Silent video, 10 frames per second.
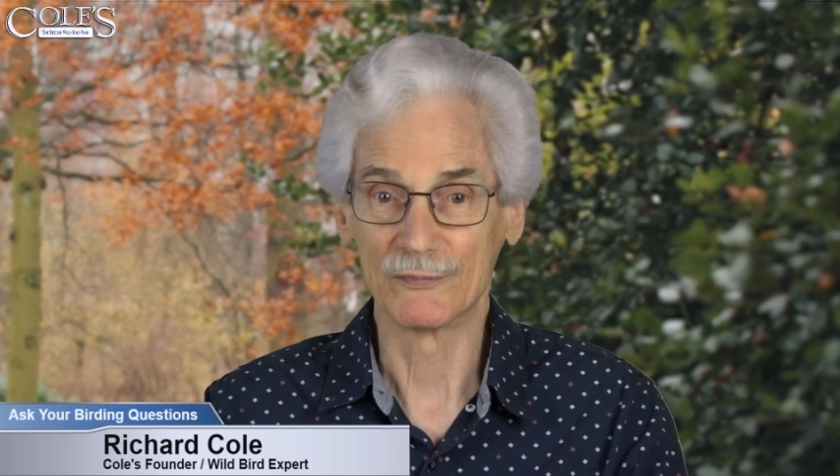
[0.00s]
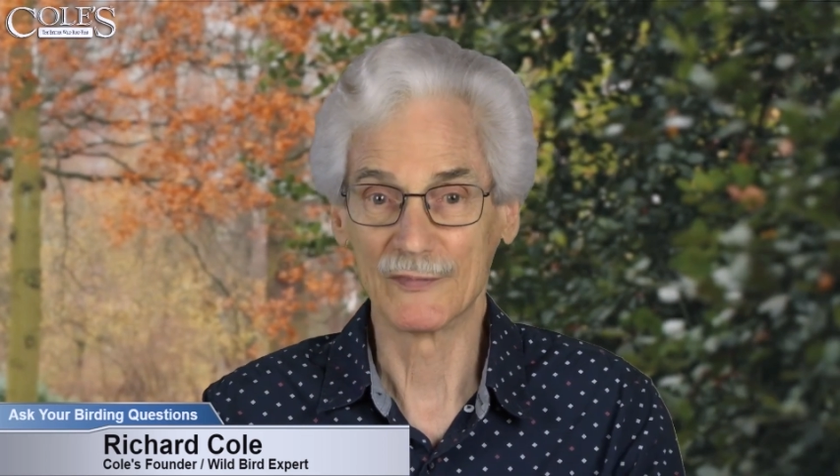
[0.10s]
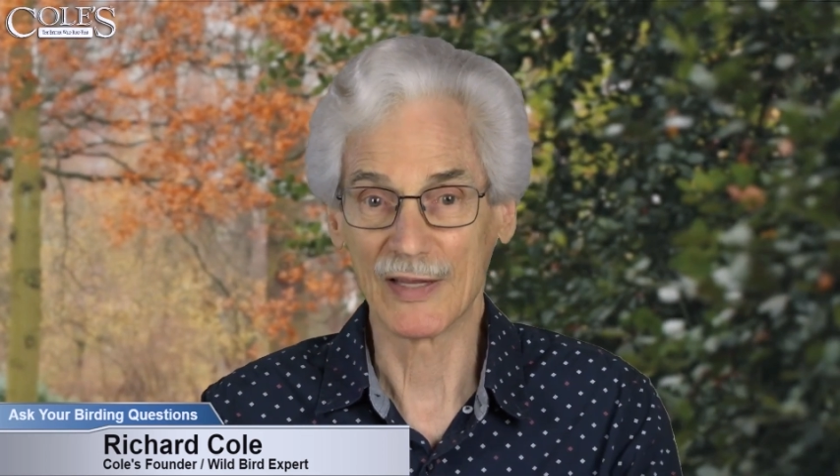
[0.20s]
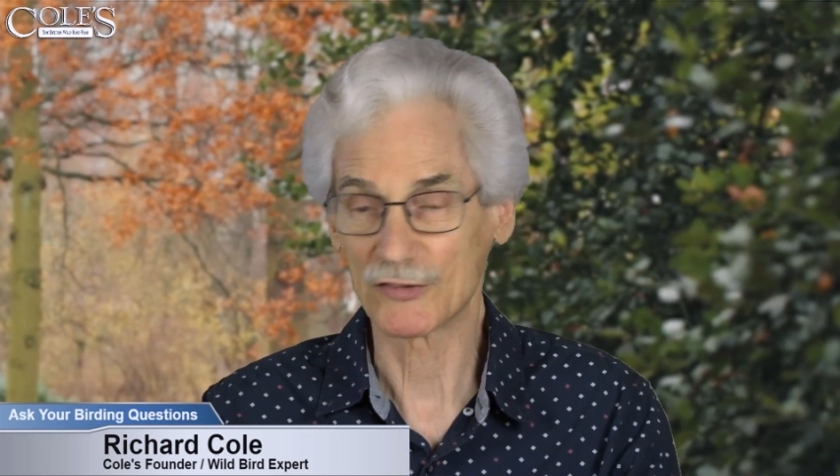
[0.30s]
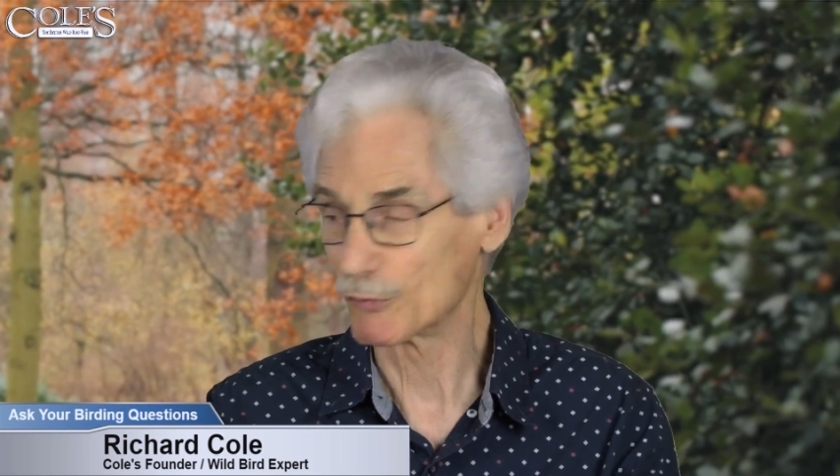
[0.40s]

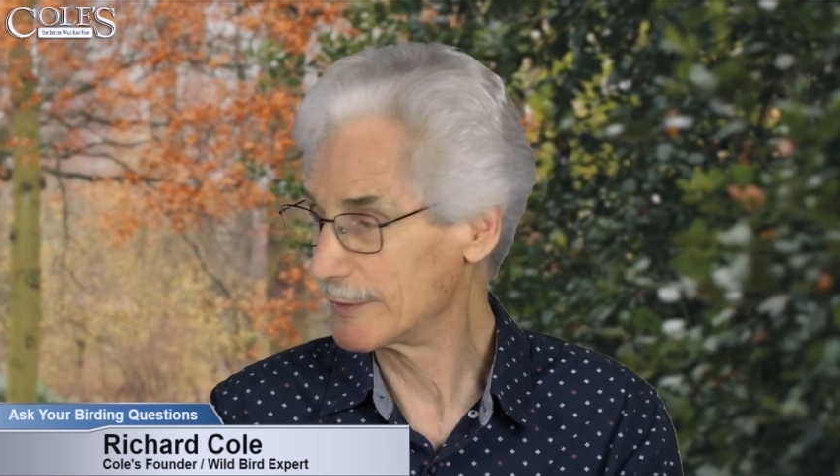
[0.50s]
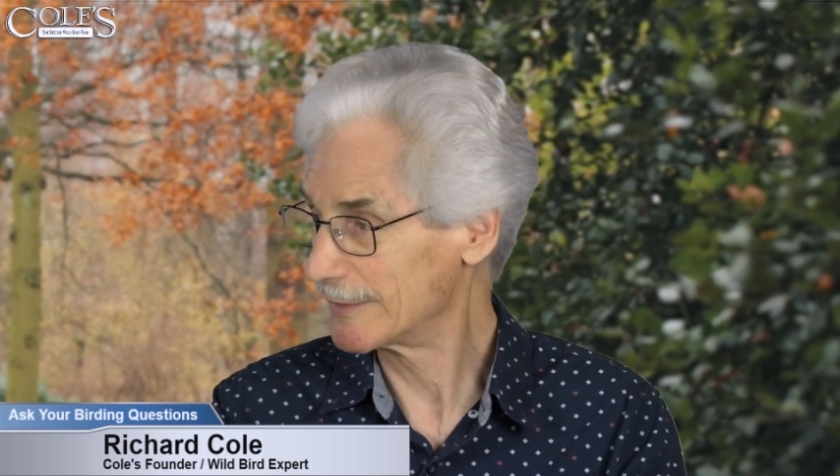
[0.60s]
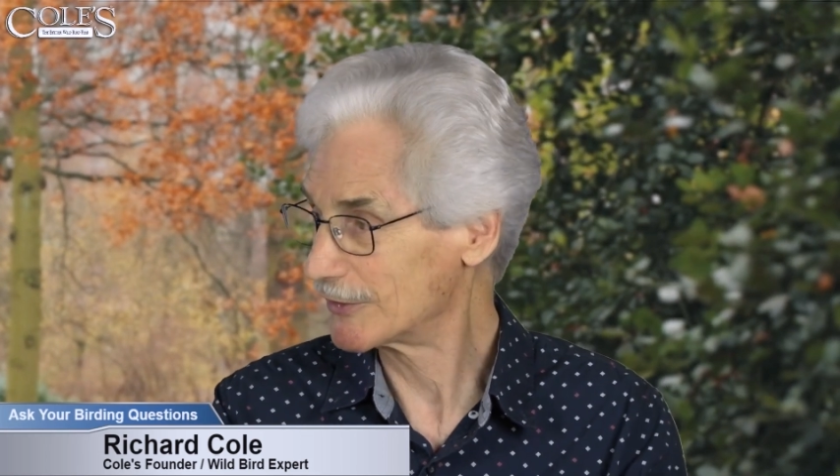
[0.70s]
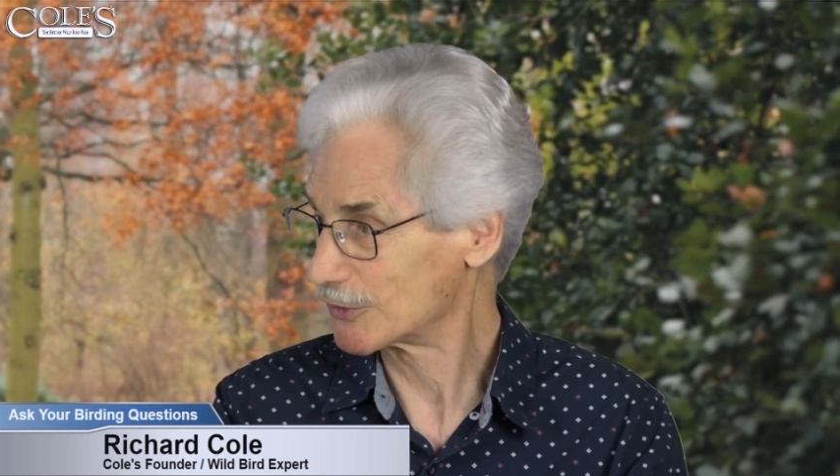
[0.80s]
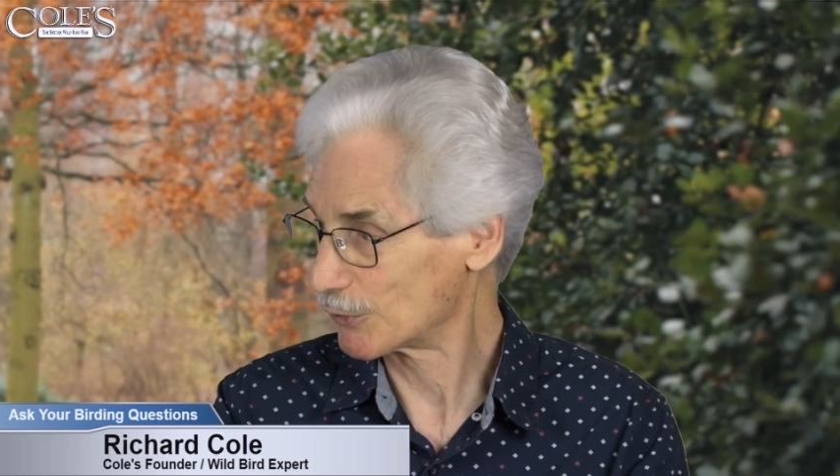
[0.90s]
That's the way
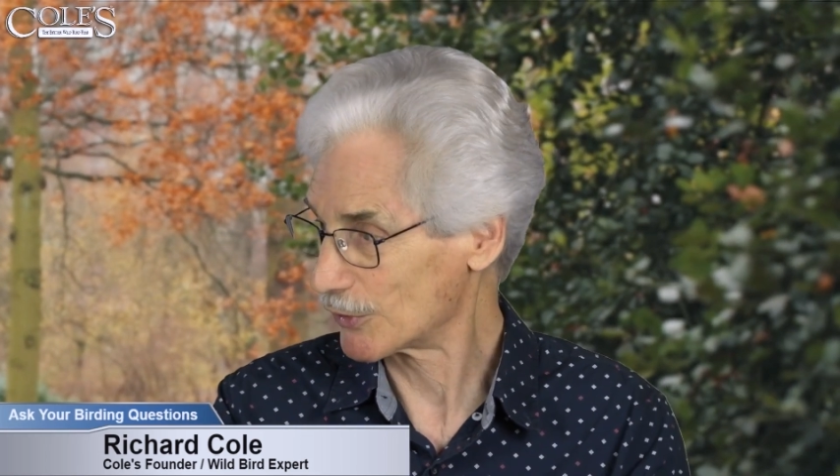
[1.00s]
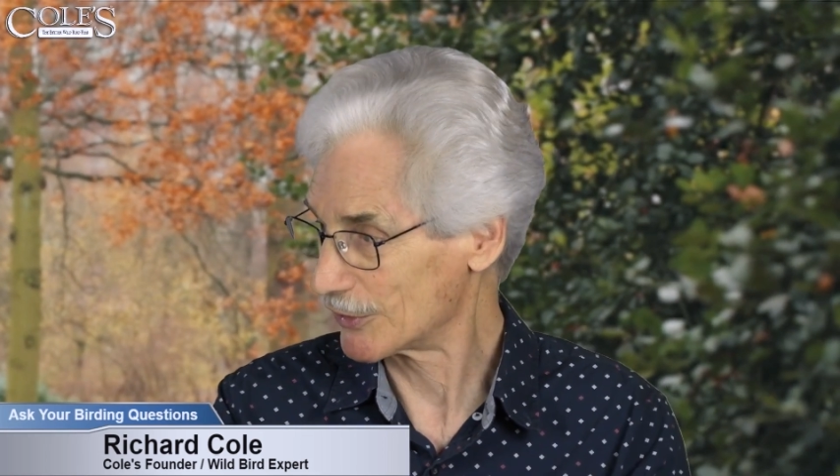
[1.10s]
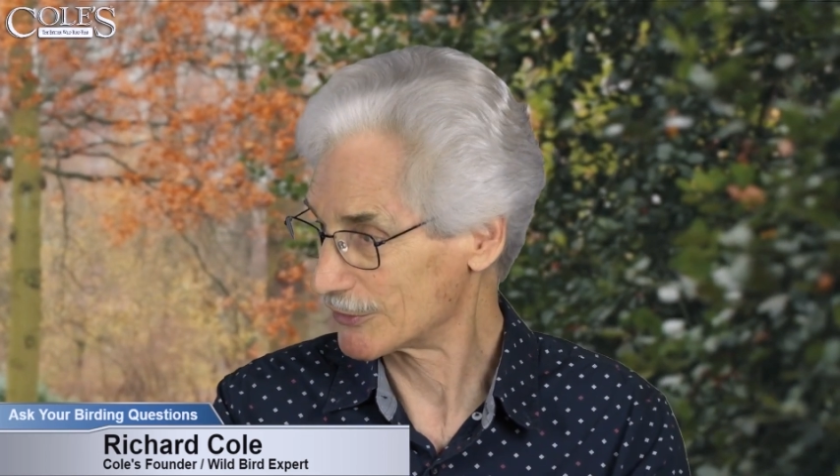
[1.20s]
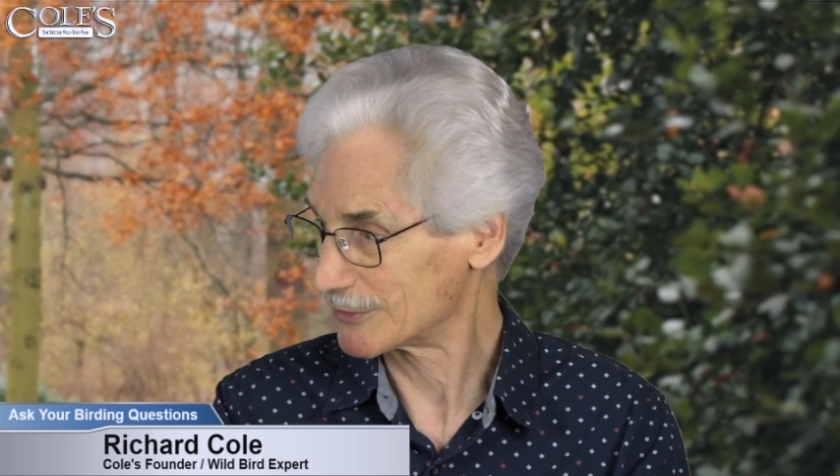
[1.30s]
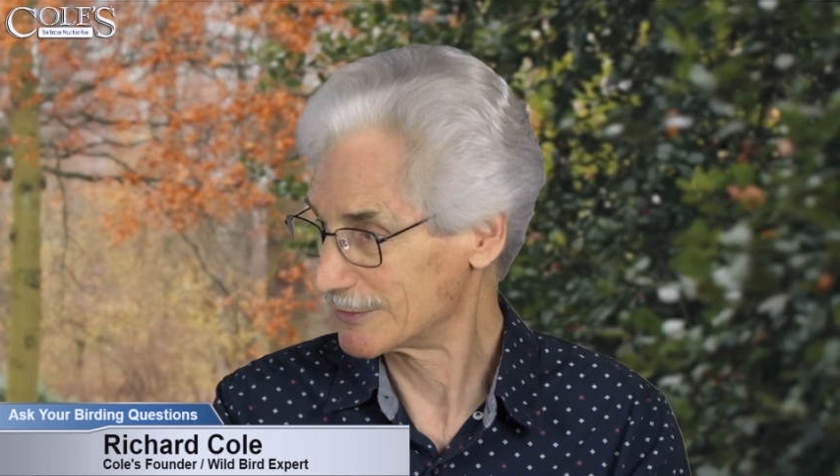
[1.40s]
nature
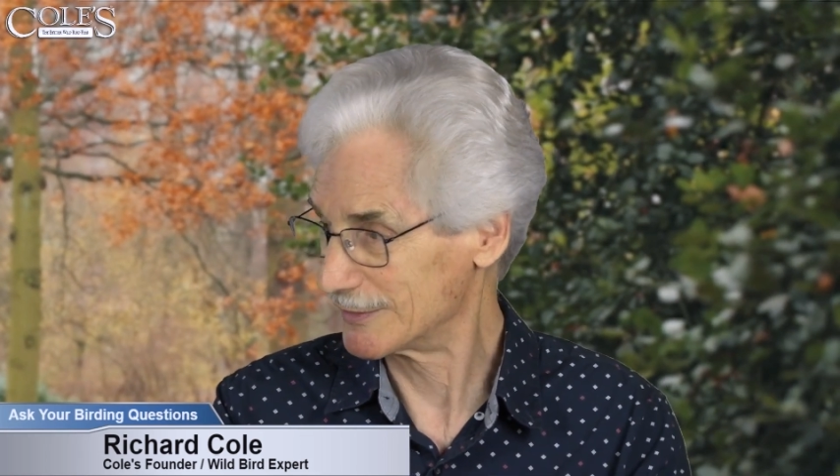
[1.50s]
works.